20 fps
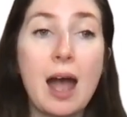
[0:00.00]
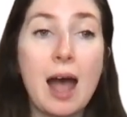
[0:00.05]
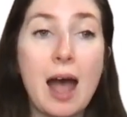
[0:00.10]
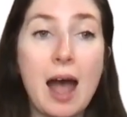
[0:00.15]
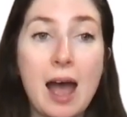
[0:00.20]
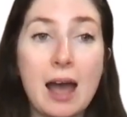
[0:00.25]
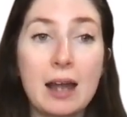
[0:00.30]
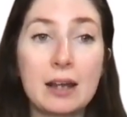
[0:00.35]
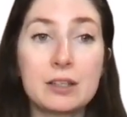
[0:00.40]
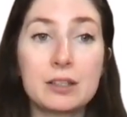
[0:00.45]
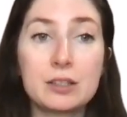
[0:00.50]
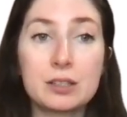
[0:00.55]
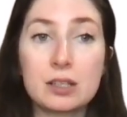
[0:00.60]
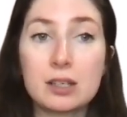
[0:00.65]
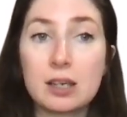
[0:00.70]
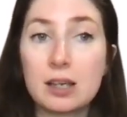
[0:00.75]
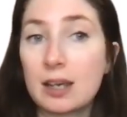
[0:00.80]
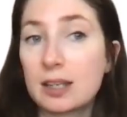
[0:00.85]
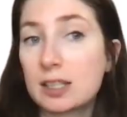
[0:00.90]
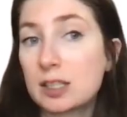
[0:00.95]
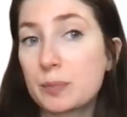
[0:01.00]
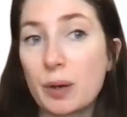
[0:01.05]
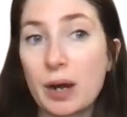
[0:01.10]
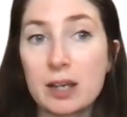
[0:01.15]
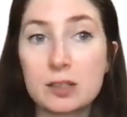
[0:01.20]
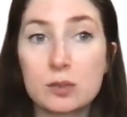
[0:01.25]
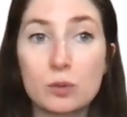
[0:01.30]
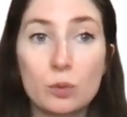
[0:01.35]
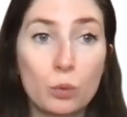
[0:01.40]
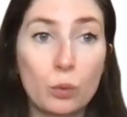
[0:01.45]
and
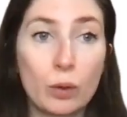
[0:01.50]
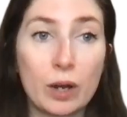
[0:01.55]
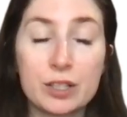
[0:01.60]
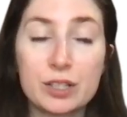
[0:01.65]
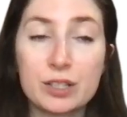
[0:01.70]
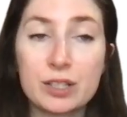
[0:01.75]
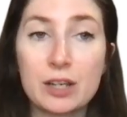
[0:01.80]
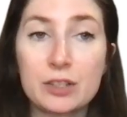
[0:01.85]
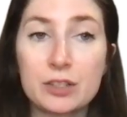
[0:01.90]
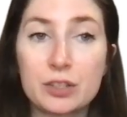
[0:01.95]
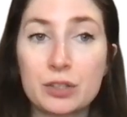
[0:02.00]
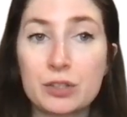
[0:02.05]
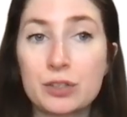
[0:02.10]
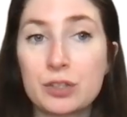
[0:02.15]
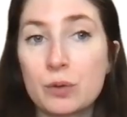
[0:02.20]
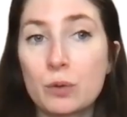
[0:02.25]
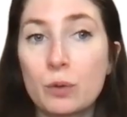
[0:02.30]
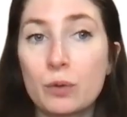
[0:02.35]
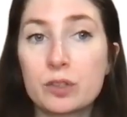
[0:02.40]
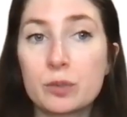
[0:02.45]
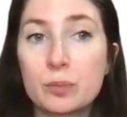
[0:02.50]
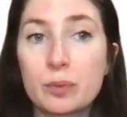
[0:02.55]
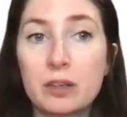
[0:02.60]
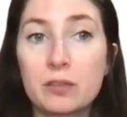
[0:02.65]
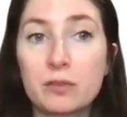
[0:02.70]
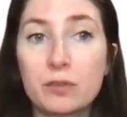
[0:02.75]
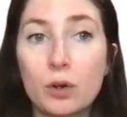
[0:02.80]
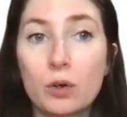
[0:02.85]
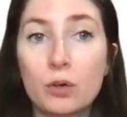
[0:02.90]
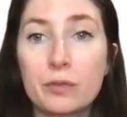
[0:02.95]
express which sessions you want to be
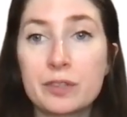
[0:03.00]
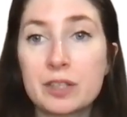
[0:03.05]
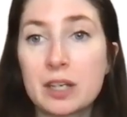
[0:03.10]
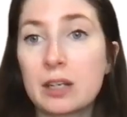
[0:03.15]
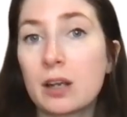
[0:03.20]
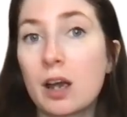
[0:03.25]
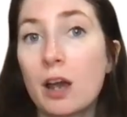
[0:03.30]
involved in.